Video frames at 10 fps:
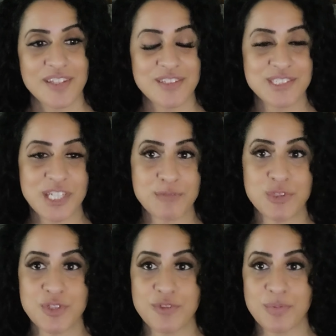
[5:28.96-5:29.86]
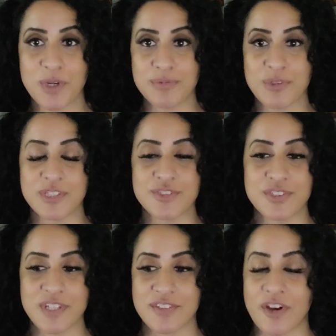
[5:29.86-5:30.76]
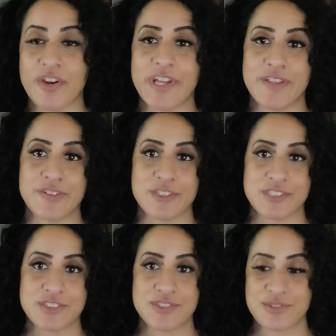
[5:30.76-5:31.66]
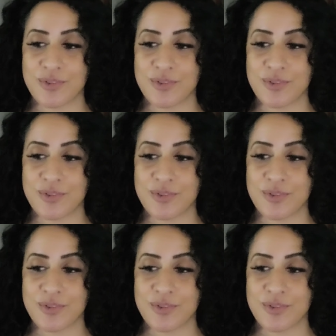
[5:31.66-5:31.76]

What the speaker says: The segment of the population that are atheists,